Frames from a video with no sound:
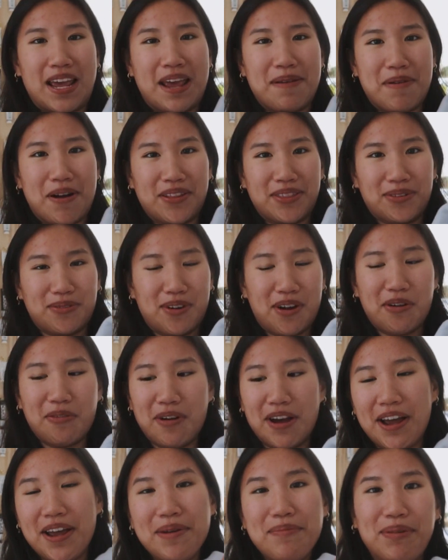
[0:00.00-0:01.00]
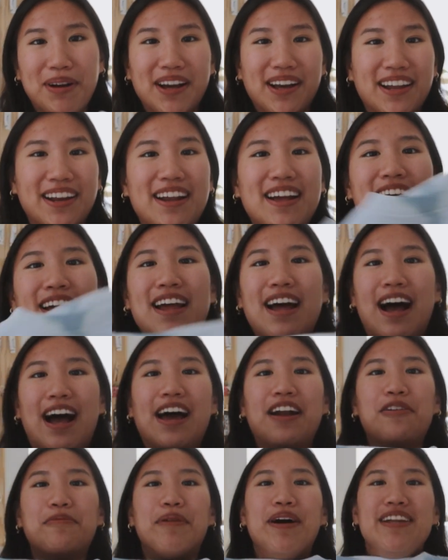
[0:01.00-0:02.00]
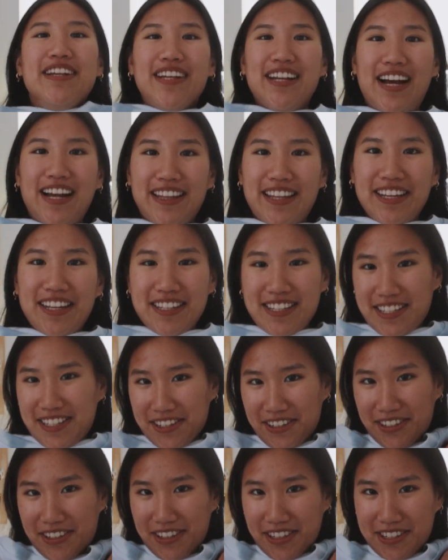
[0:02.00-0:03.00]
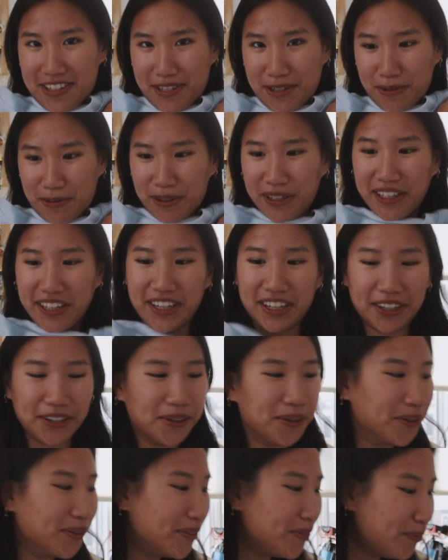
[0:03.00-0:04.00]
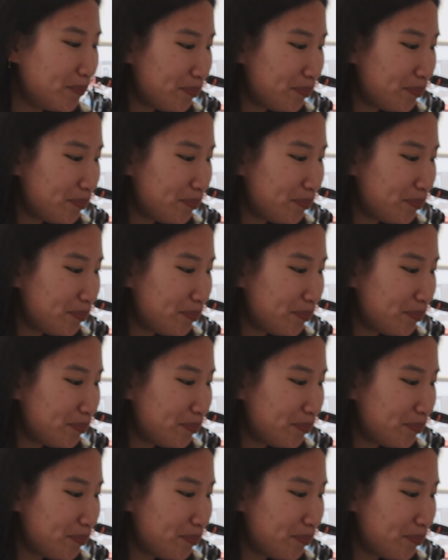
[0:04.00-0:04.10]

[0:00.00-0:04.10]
came out the wrong way, but I don't mind it. I think it still looks really cute.